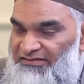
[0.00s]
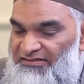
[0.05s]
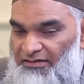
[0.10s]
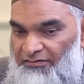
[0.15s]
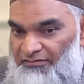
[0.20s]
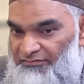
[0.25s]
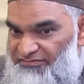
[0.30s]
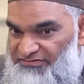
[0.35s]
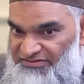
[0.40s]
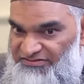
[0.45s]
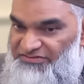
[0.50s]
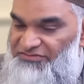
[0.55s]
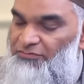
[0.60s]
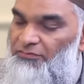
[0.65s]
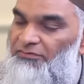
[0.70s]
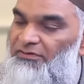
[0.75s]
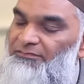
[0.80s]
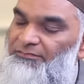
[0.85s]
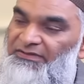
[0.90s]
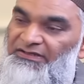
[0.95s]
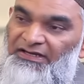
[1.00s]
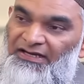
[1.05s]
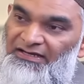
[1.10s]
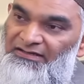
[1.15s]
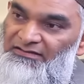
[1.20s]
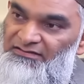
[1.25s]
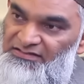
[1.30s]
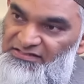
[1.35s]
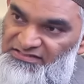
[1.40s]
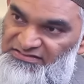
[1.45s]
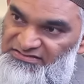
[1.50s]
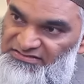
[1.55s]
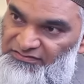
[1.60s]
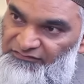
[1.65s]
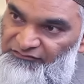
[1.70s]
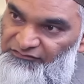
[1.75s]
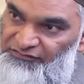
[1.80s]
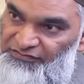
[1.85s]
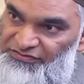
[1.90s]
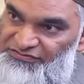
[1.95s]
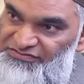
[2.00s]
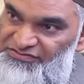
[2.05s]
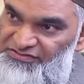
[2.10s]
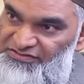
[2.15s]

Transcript: Now, there is a story behind this verse.